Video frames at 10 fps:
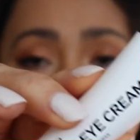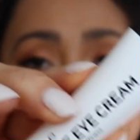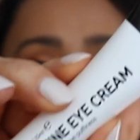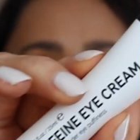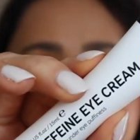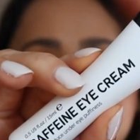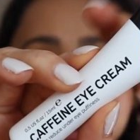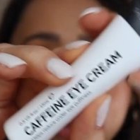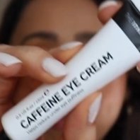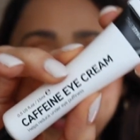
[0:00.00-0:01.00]
And it's
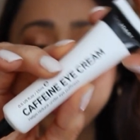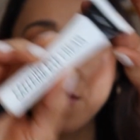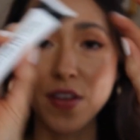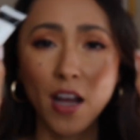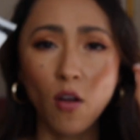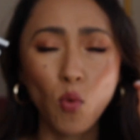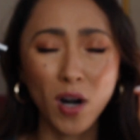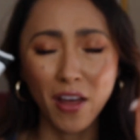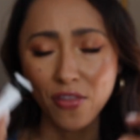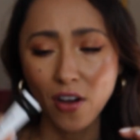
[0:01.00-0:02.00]
actually bigger than what
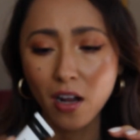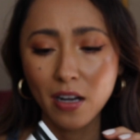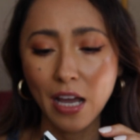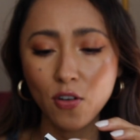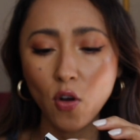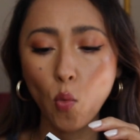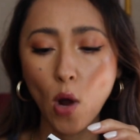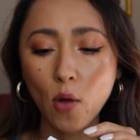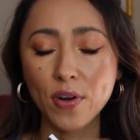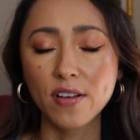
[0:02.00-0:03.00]
I thought. I don't know
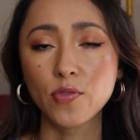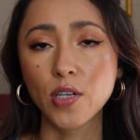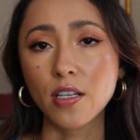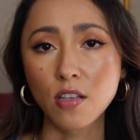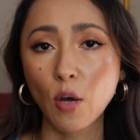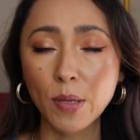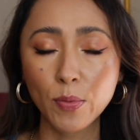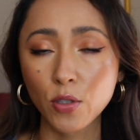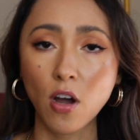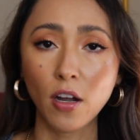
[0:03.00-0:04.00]
why whenever I saw
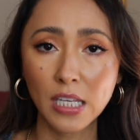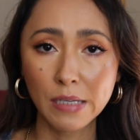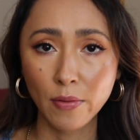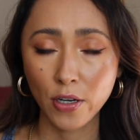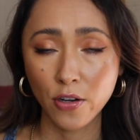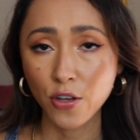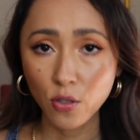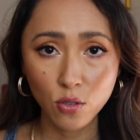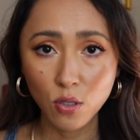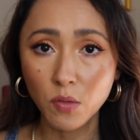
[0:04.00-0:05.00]
people talking about it on
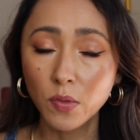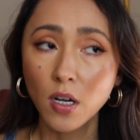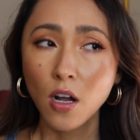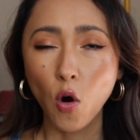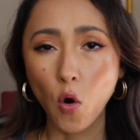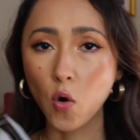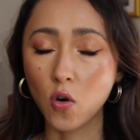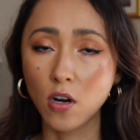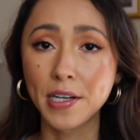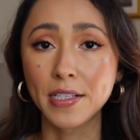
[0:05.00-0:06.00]
YouTube
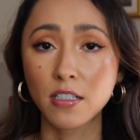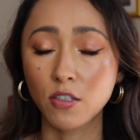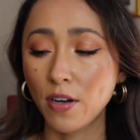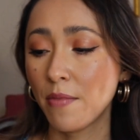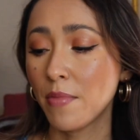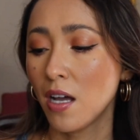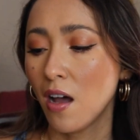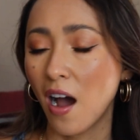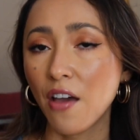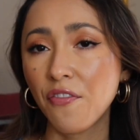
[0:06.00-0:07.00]
or on Instagram,
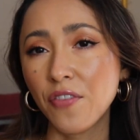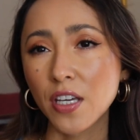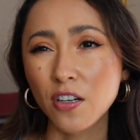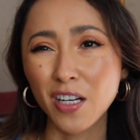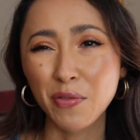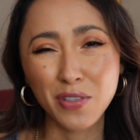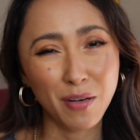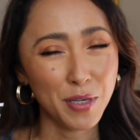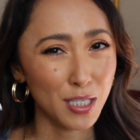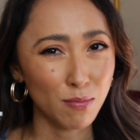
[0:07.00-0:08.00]
I figured it was gonna
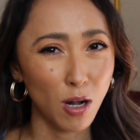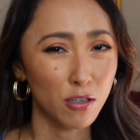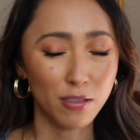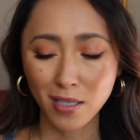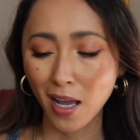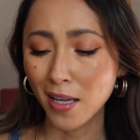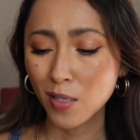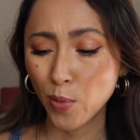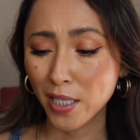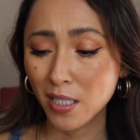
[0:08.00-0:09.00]
be a smaller size,
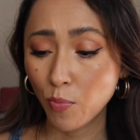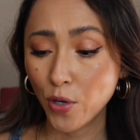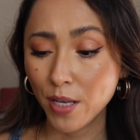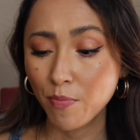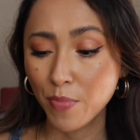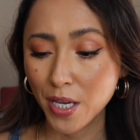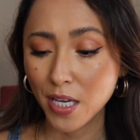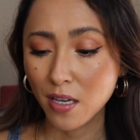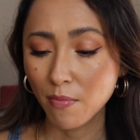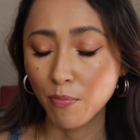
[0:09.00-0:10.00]
but it's a pretty
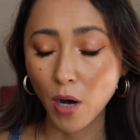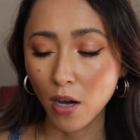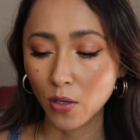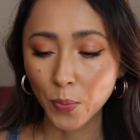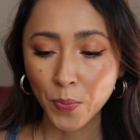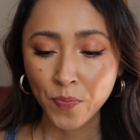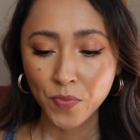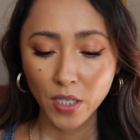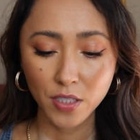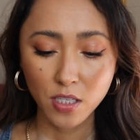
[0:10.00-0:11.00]
big bottle.
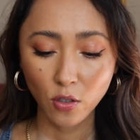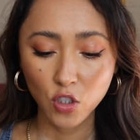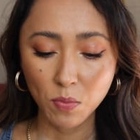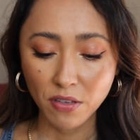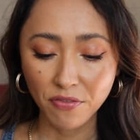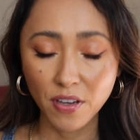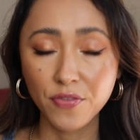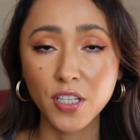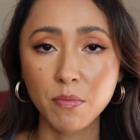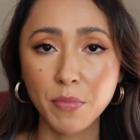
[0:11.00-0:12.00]
This is going to be
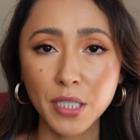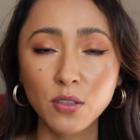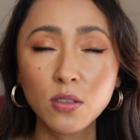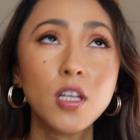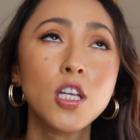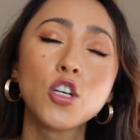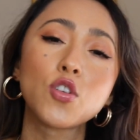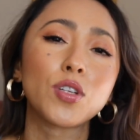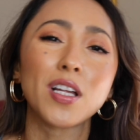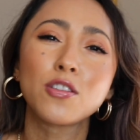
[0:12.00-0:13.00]
15 ml,
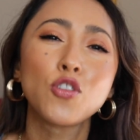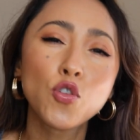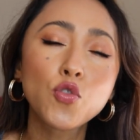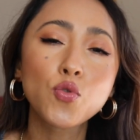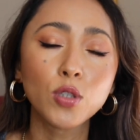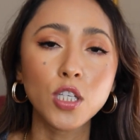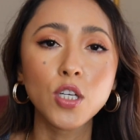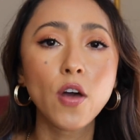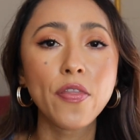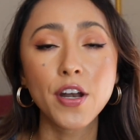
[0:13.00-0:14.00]
so that's
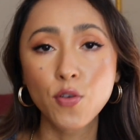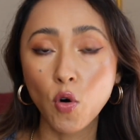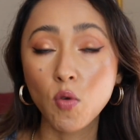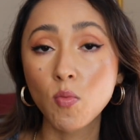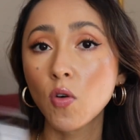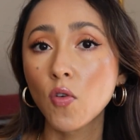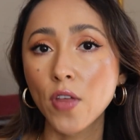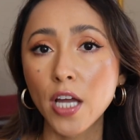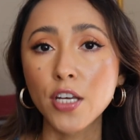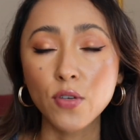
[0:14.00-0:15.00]
usually the normal
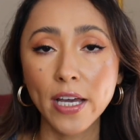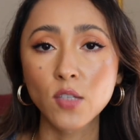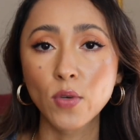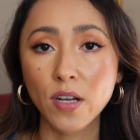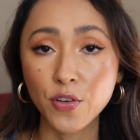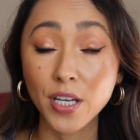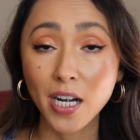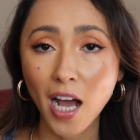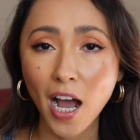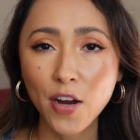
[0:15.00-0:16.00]
that you get whenever you get an
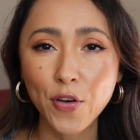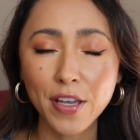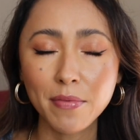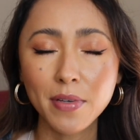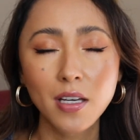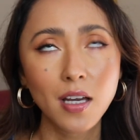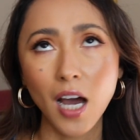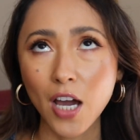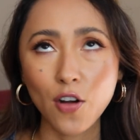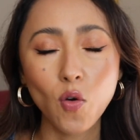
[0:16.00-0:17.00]
eye cream.
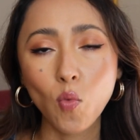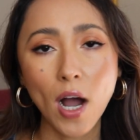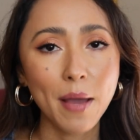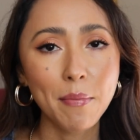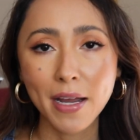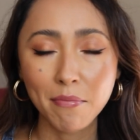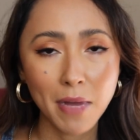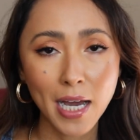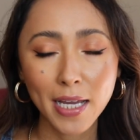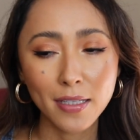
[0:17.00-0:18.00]
I don't know why in my
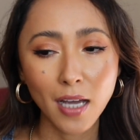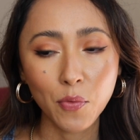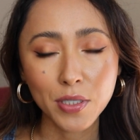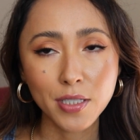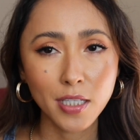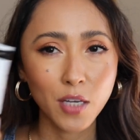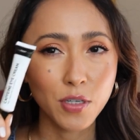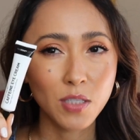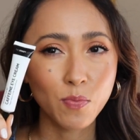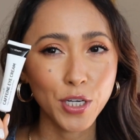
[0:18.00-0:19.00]
mind I was thinking it
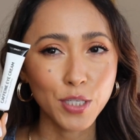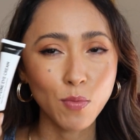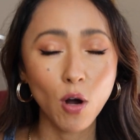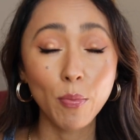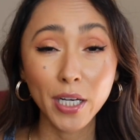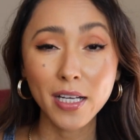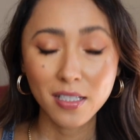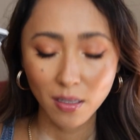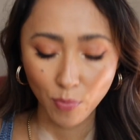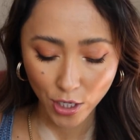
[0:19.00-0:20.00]
was pretty small, but it
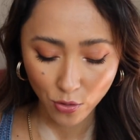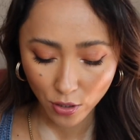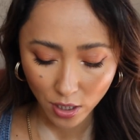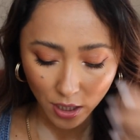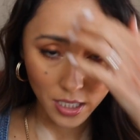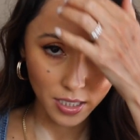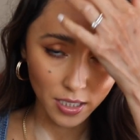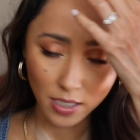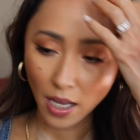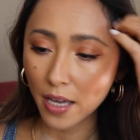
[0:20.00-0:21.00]
is a pretty good, decent
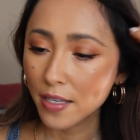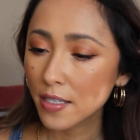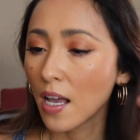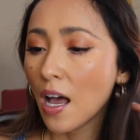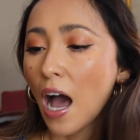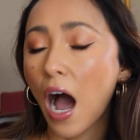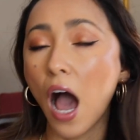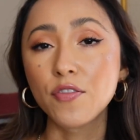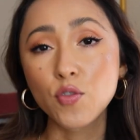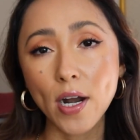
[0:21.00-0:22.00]
size.
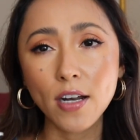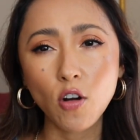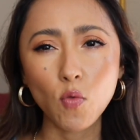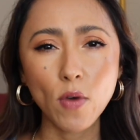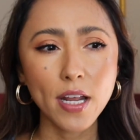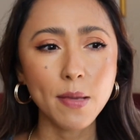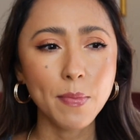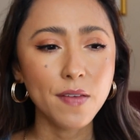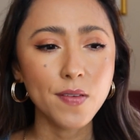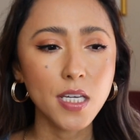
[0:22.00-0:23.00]
I've tried it already
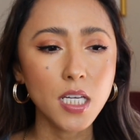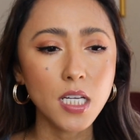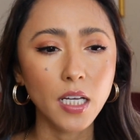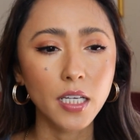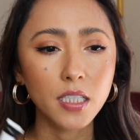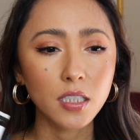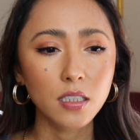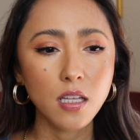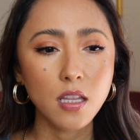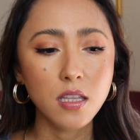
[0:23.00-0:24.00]
maybe like
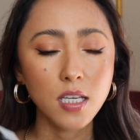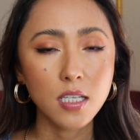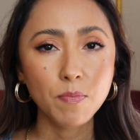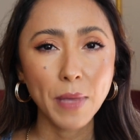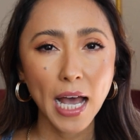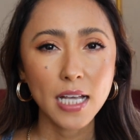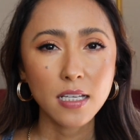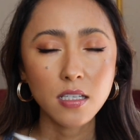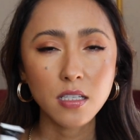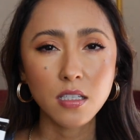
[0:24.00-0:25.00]
this
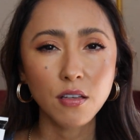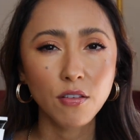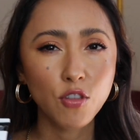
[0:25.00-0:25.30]
past